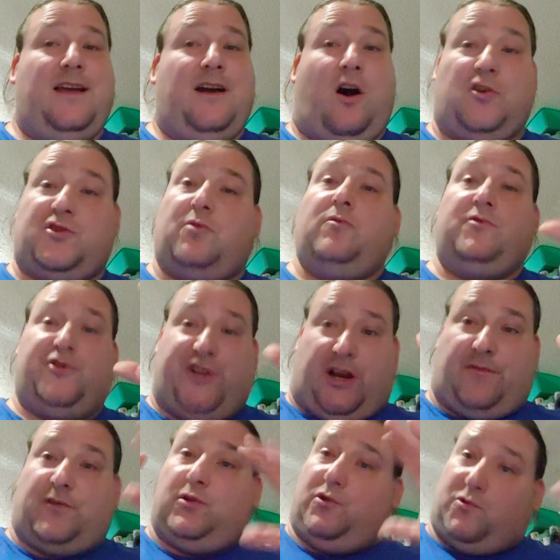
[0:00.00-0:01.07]
Also,
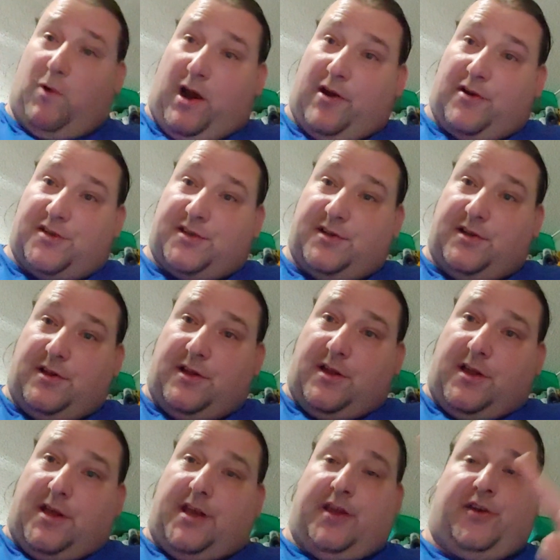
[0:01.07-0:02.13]
check for loose wires.
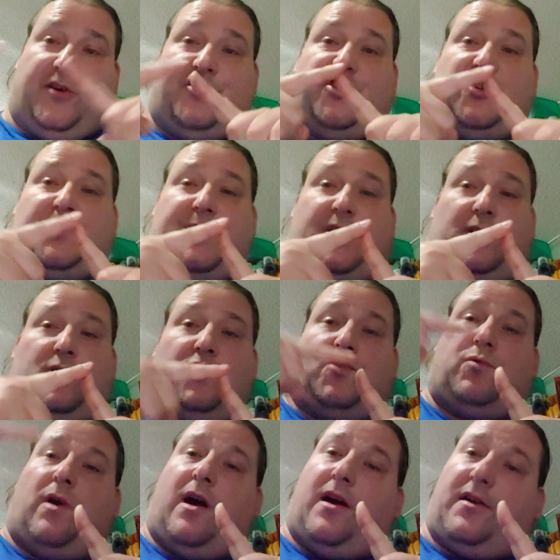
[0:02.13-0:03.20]
It could just be a
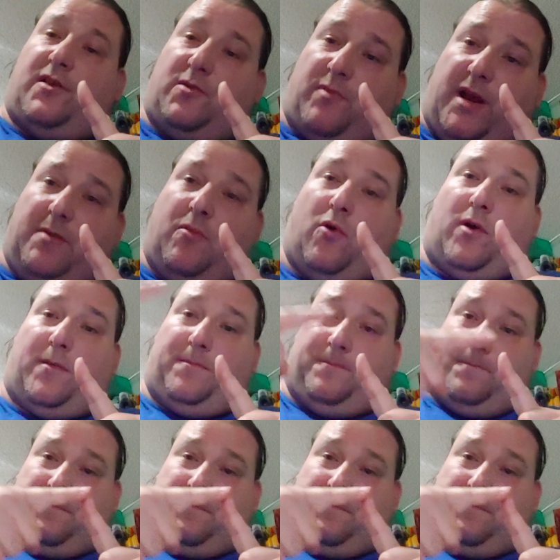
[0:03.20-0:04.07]
loose wire to the brain board.